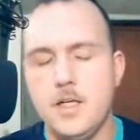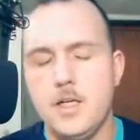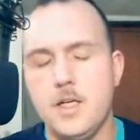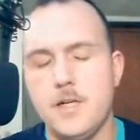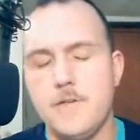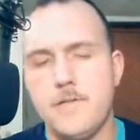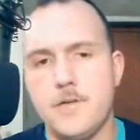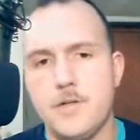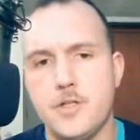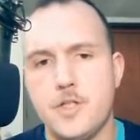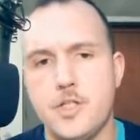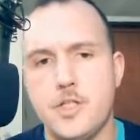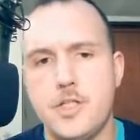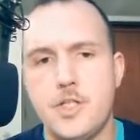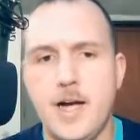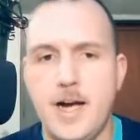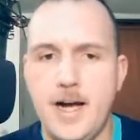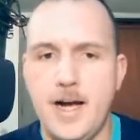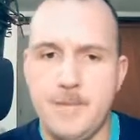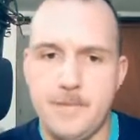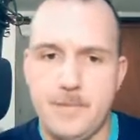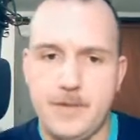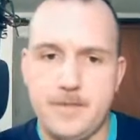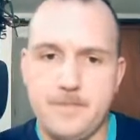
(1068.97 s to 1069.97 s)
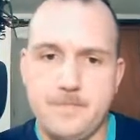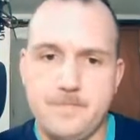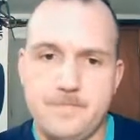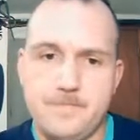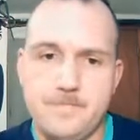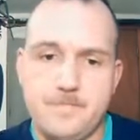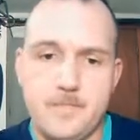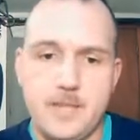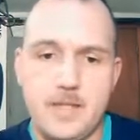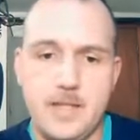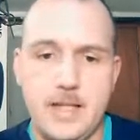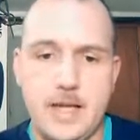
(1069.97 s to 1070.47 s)
For Shaman.
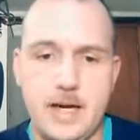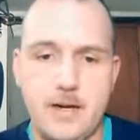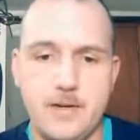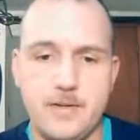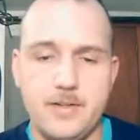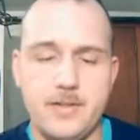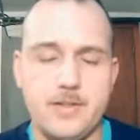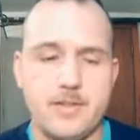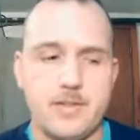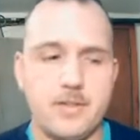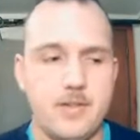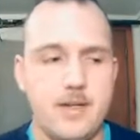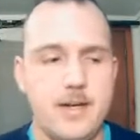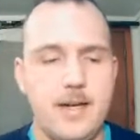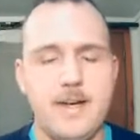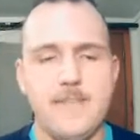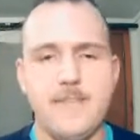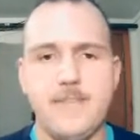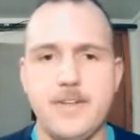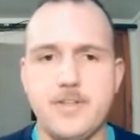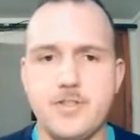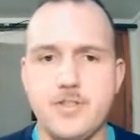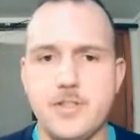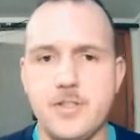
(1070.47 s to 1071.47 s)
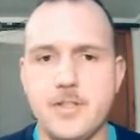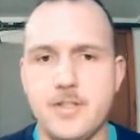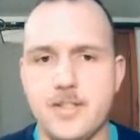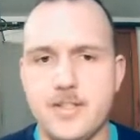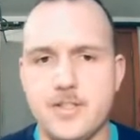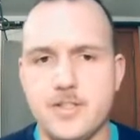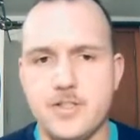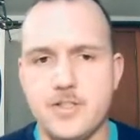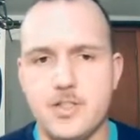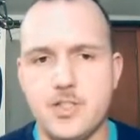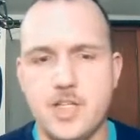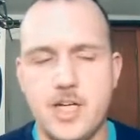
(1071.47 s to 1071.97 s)
Now, I think there's a lot of interesting
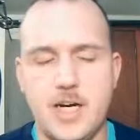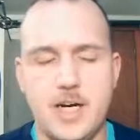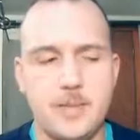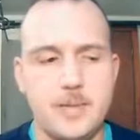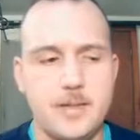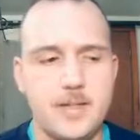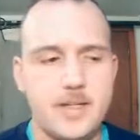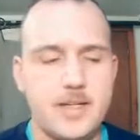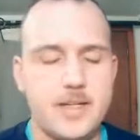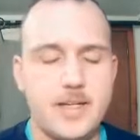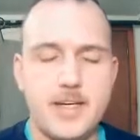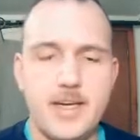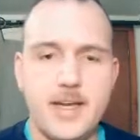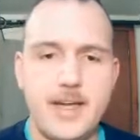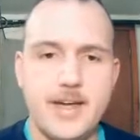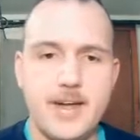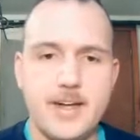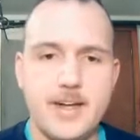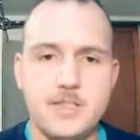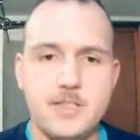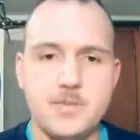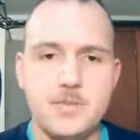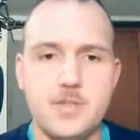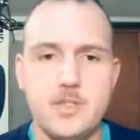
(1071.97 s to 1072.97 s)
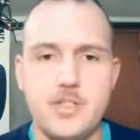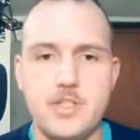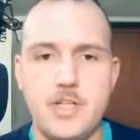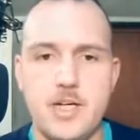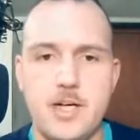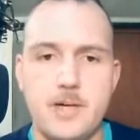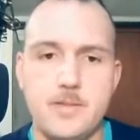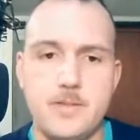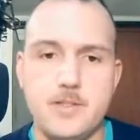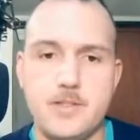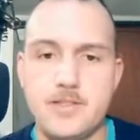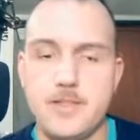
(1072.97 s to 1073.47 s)
things in Shaman. The Enhancement
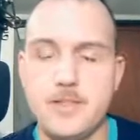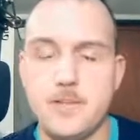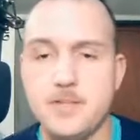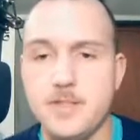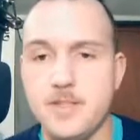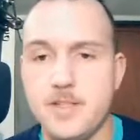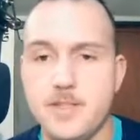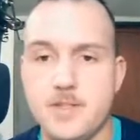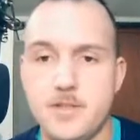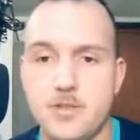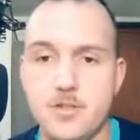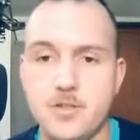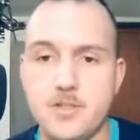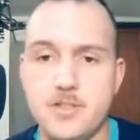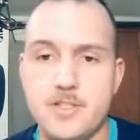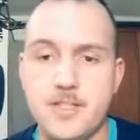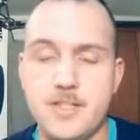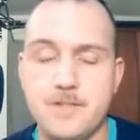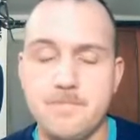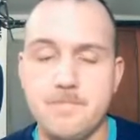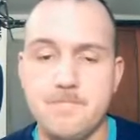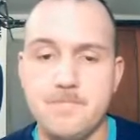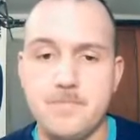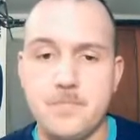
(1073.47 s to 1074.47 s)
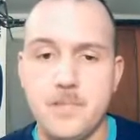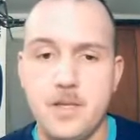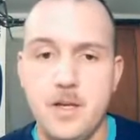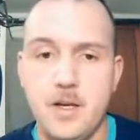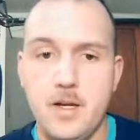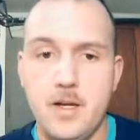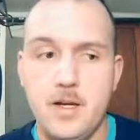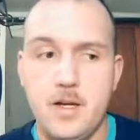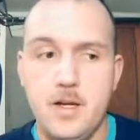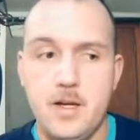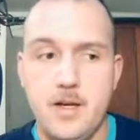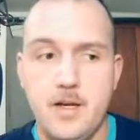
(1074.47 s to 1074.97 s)
Shaman seems interesting.
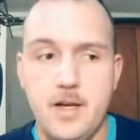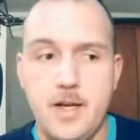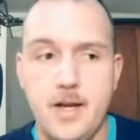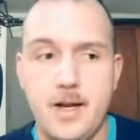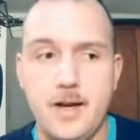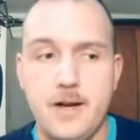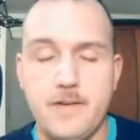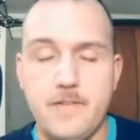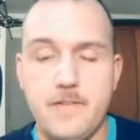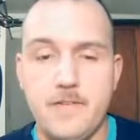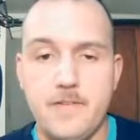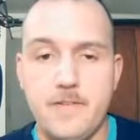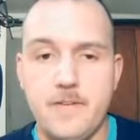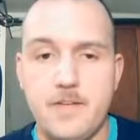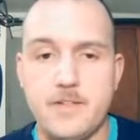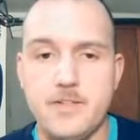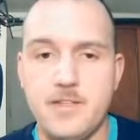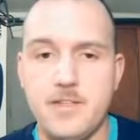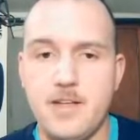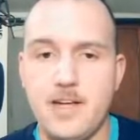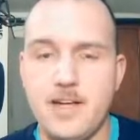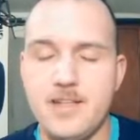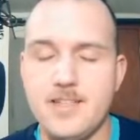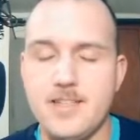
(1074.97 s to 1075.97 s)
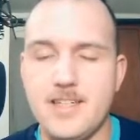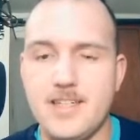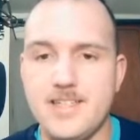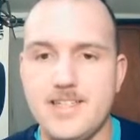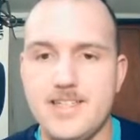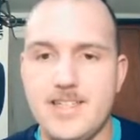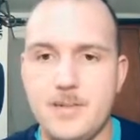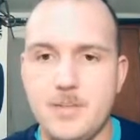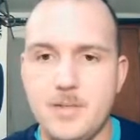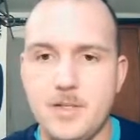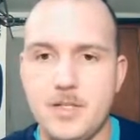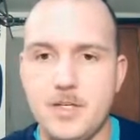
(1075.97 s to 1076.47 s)
And it feels a lot like
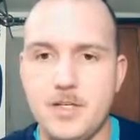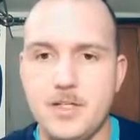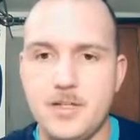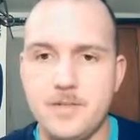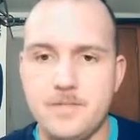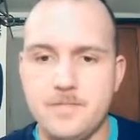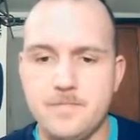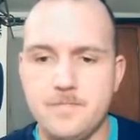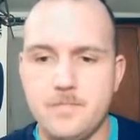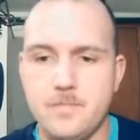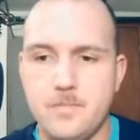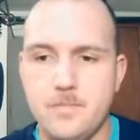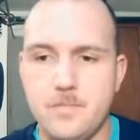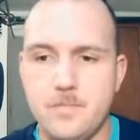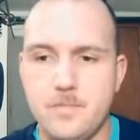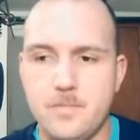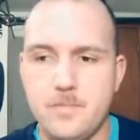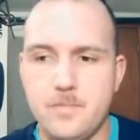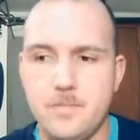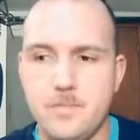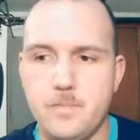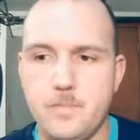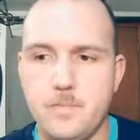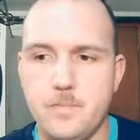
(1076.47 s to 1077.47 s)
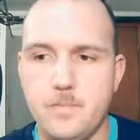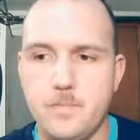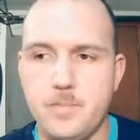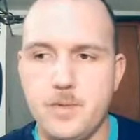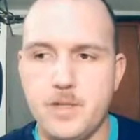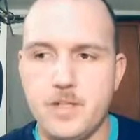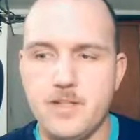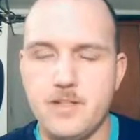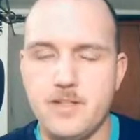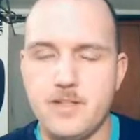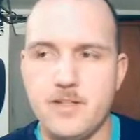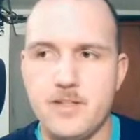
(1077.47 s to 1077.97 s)
Demon Hunter,
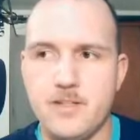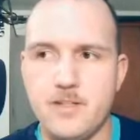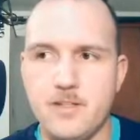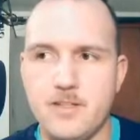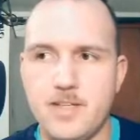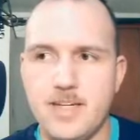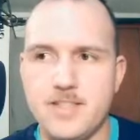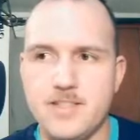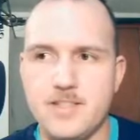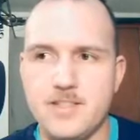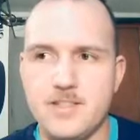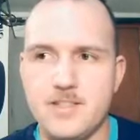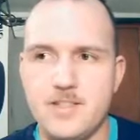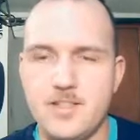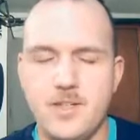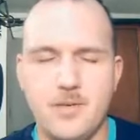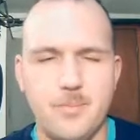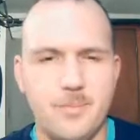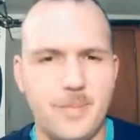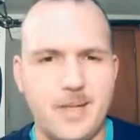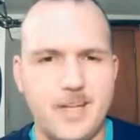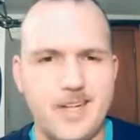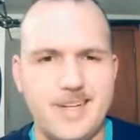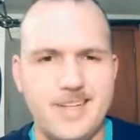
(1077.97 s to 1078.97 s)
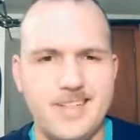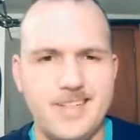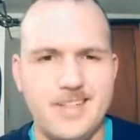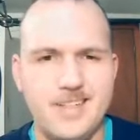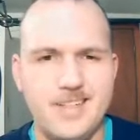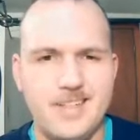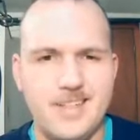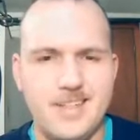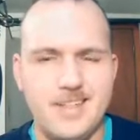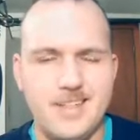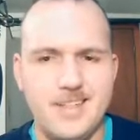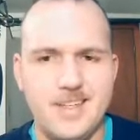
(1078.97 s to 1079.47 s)
but a little less committed.
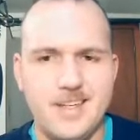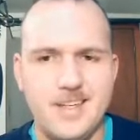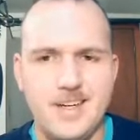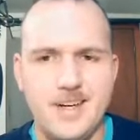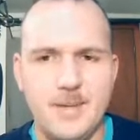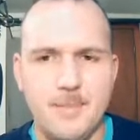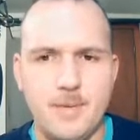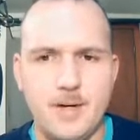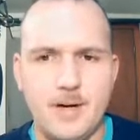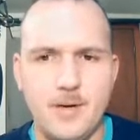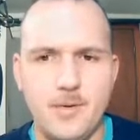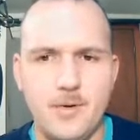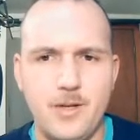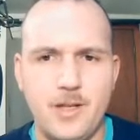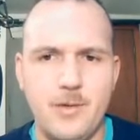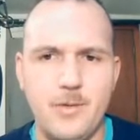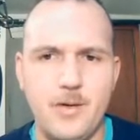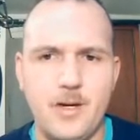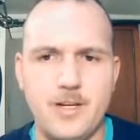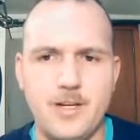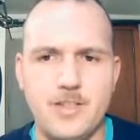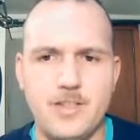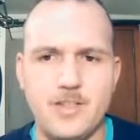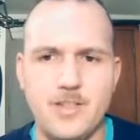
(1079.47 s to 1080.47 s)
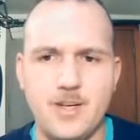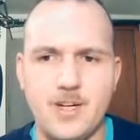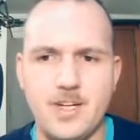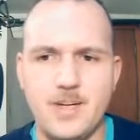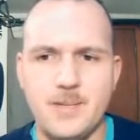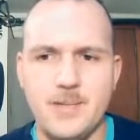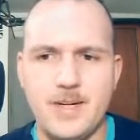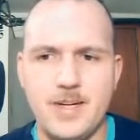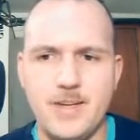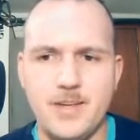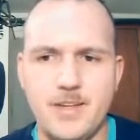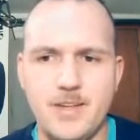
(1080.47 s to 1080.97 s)
But I really wanted to talk
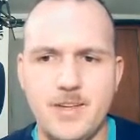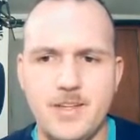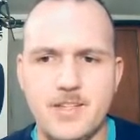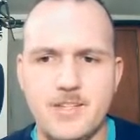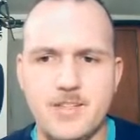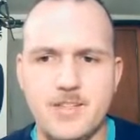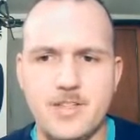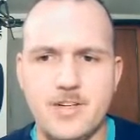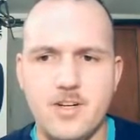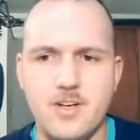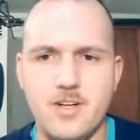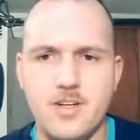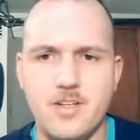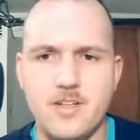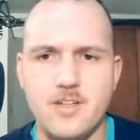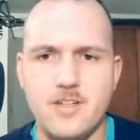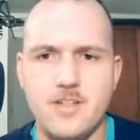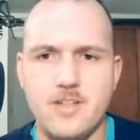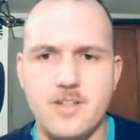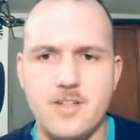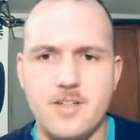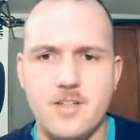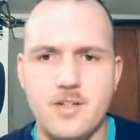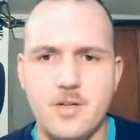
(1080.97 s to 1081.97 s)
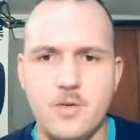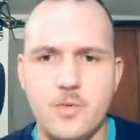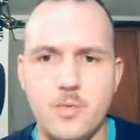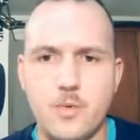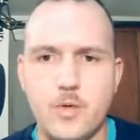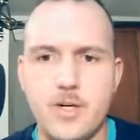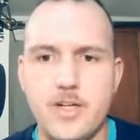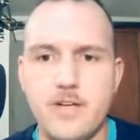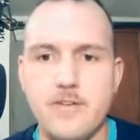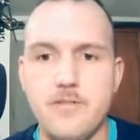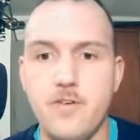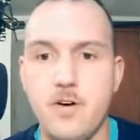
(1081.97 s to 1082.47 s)
about this card.
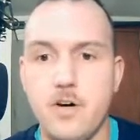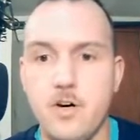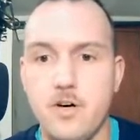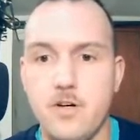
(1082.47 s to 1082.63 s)
Revolve.